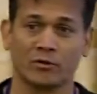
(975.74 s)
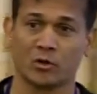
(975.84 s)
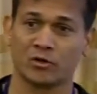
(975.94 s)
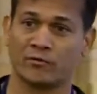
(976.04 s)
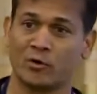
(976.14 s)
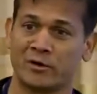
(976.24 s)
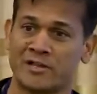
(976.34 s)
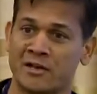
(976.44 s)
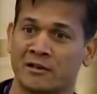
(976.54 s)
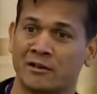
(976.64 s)
for those of you who
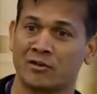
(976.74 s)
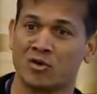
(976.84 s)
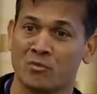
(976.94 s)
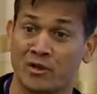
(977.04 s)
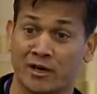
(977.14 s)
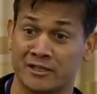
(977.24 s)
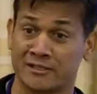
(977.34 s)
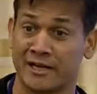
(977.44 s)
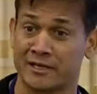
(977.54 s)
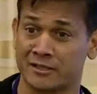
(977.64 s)
are technical in the room, you can
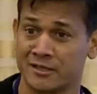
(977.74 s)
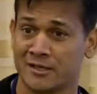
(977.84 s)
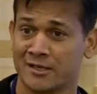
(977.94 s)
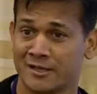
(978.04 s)
understand